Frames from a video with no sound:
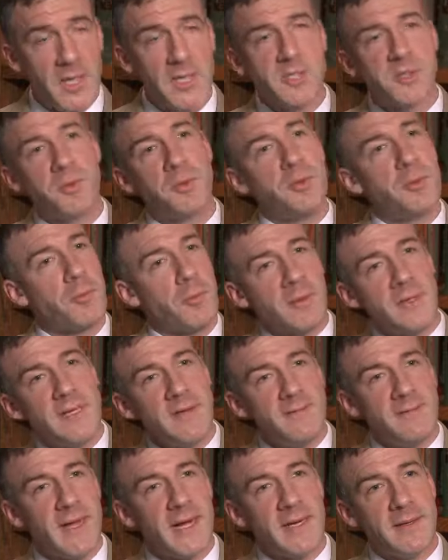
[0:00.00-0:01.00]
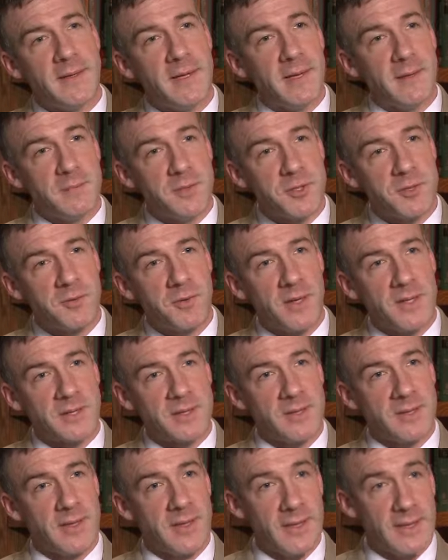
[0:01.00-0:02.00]
So, when you relieve that
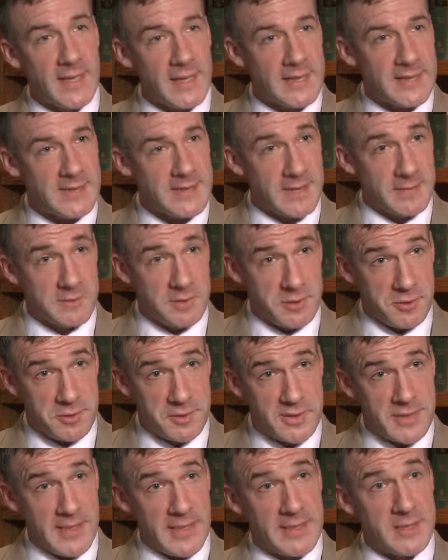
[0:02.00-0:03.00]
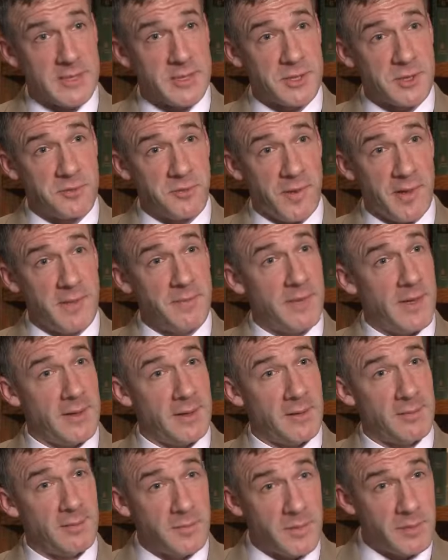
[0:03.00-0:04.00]
obstruction, a lot of times those sinuses drain
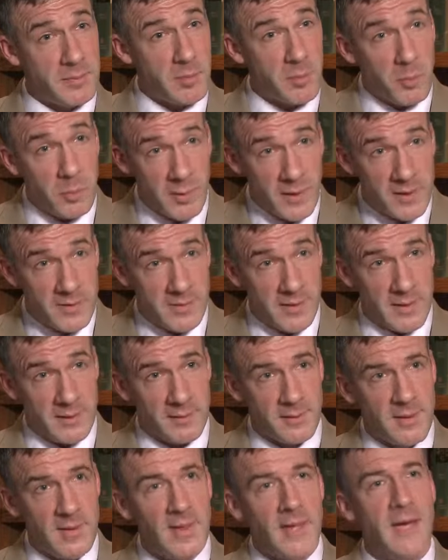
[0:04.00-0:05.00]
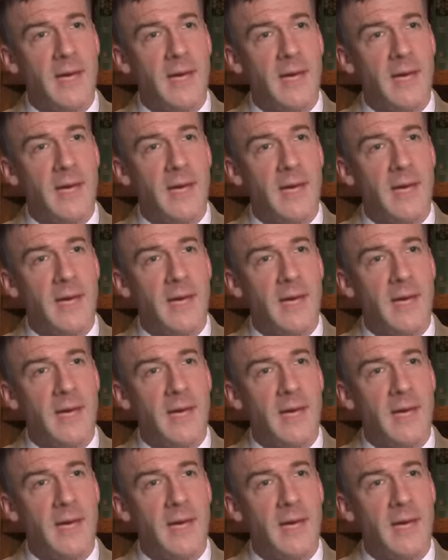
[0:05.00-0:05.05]
better, people breathe better,